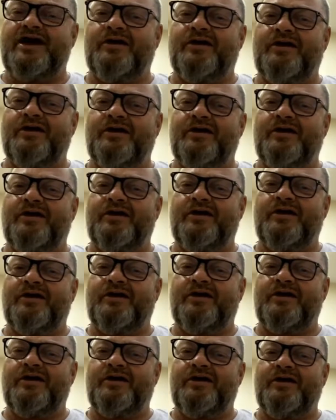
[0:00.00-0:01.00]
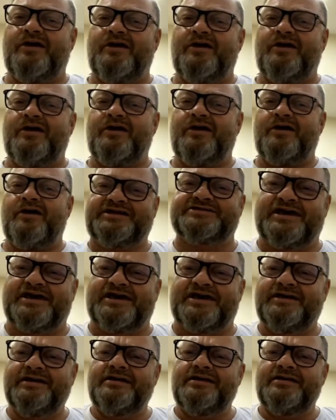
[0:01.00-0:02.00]
I don't know how
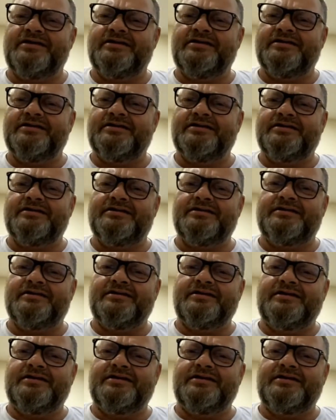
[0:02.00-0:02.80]
we distance that.